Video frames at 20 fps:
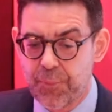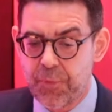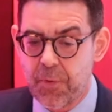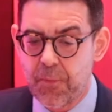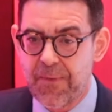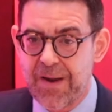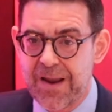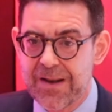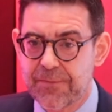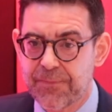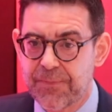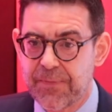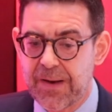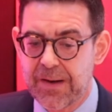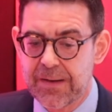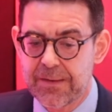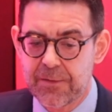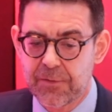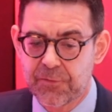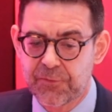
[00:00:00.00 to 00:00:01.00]
provide
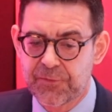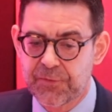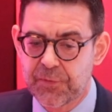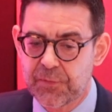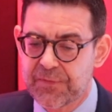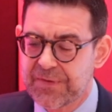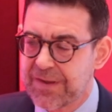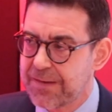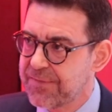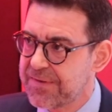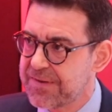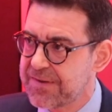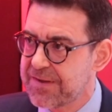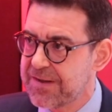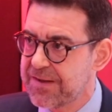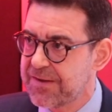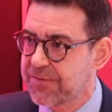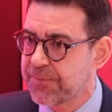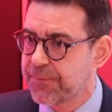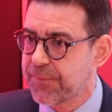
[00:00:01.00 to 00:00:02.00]
financial
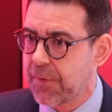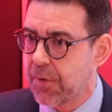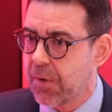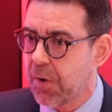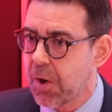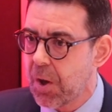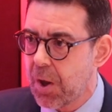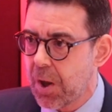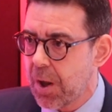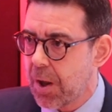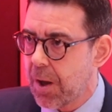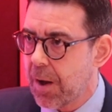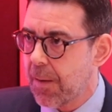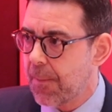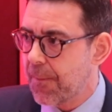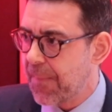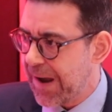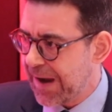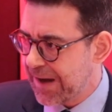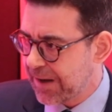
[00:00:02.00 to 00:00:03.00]
services for
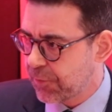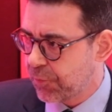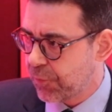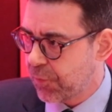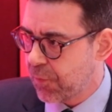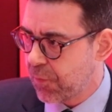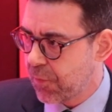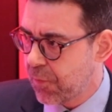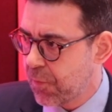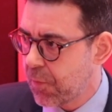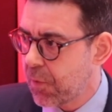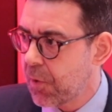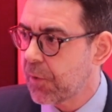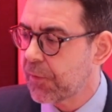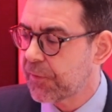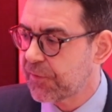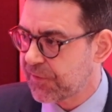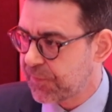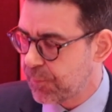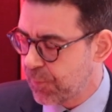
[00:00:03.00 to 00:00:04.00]
micro,
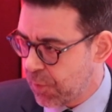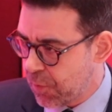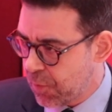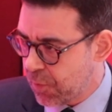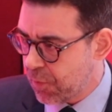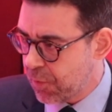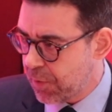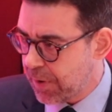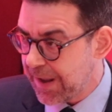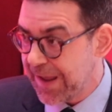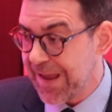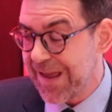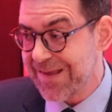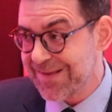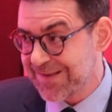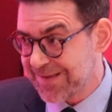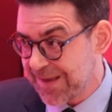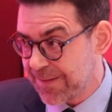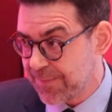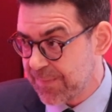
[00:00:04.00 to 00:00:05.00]
small,
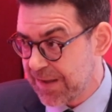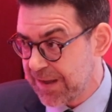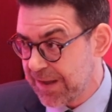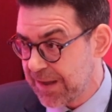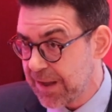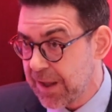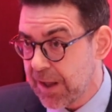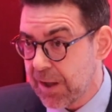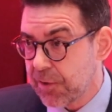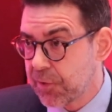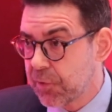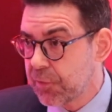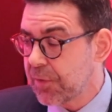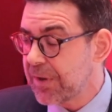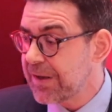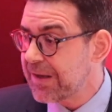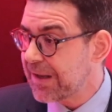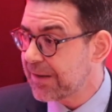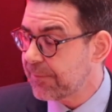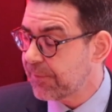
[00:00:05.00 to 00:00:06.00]
SME. You know,
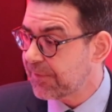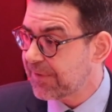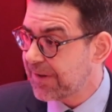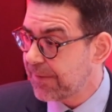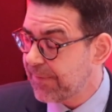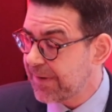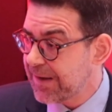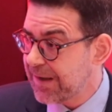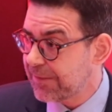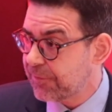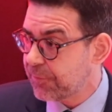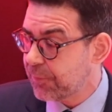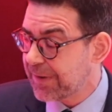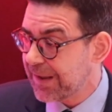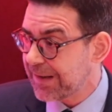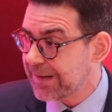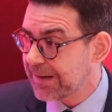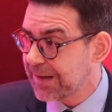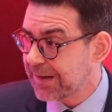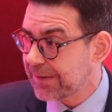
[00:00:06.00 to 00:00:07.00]
in Advance Lafayette, you
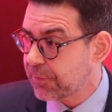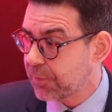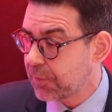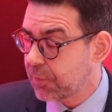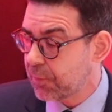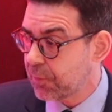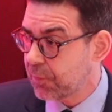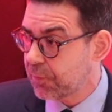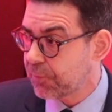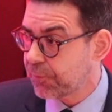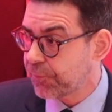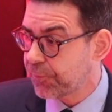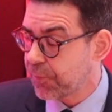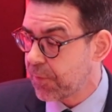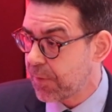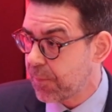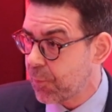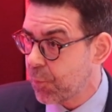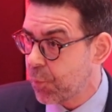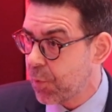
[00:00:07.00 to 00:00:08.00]
can get a loan
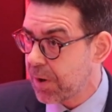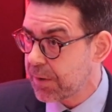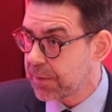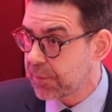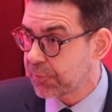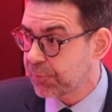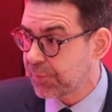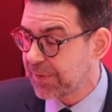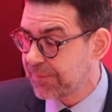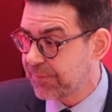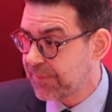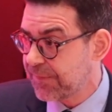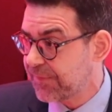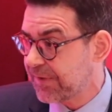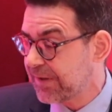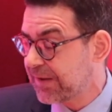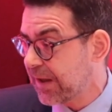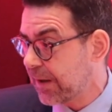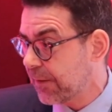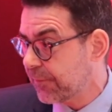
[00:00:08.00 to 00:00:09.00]
from
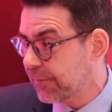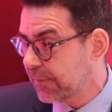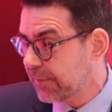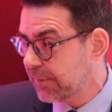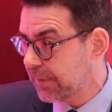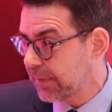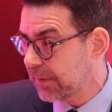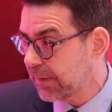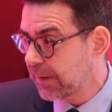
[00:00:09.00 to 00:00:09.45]
150,000